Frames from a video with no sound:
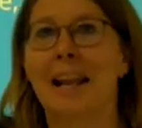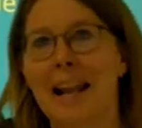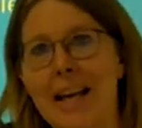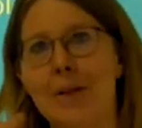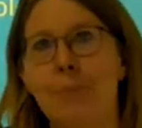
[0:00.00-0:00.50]

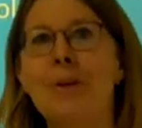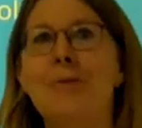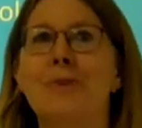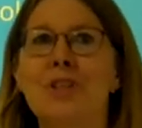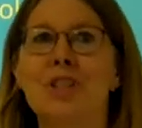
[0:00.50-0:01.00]
like the
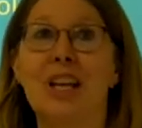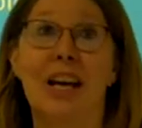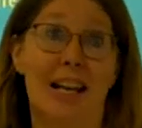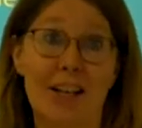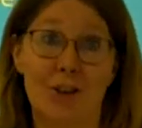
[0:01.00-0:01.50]
previous
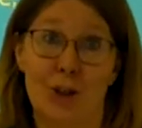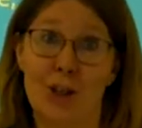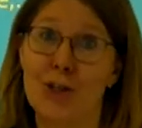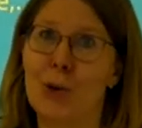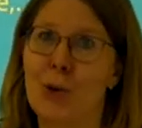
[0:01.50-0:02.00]

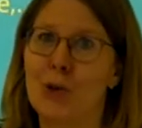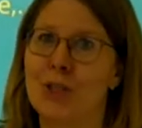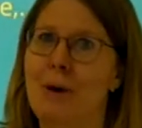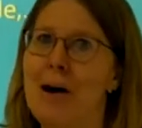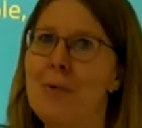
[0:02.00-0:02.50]
lecturer
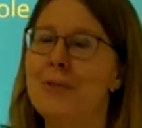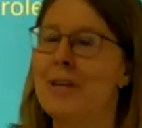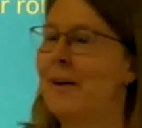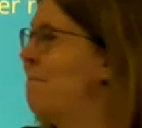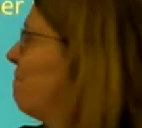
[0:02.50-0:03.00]
talked about.